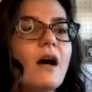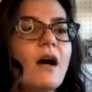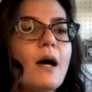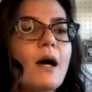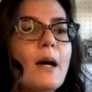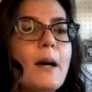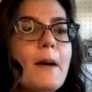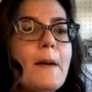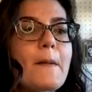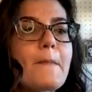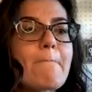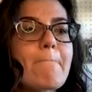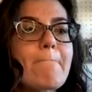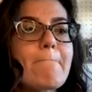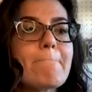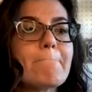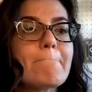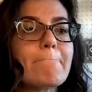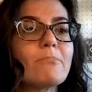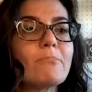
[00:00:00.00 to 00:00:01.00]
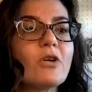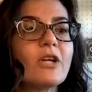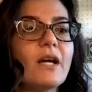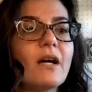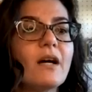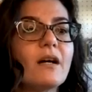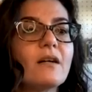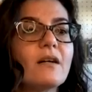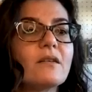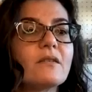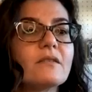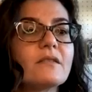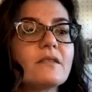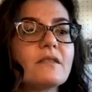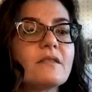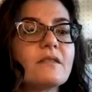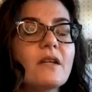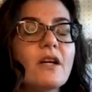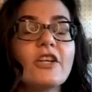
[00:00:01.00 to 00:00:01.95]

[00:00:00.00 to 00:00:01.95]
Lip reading: What else?